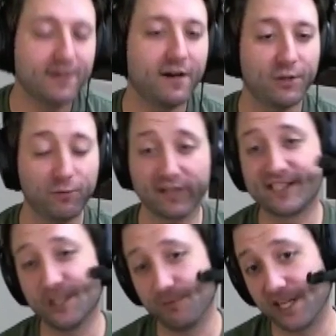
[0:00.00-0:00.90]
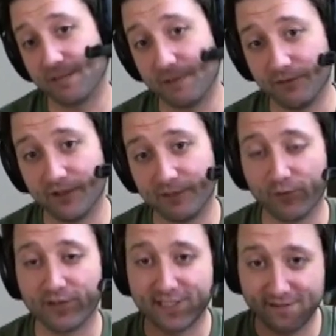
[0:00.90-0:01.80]
although we could still bring other people on
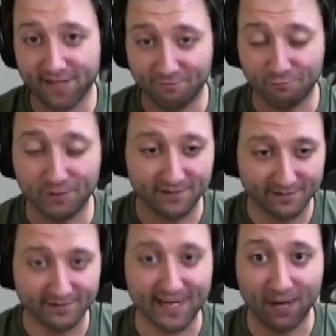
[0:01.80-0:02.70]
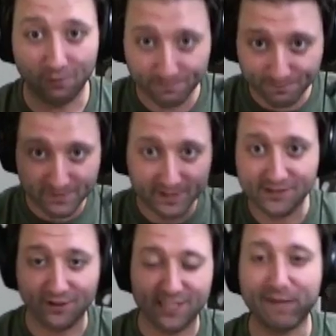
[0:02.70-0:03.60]
board if we now
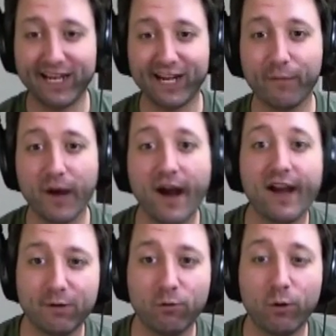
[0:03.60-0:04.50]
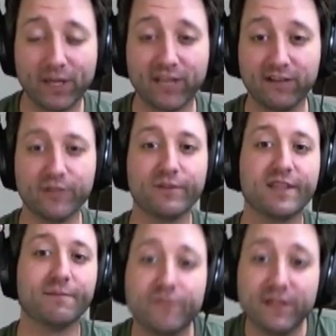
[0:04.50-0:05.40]
start expanding our mind about what we can do with
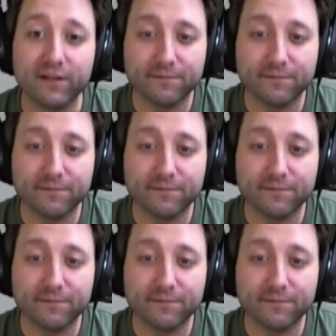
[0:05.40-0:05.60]
the movie.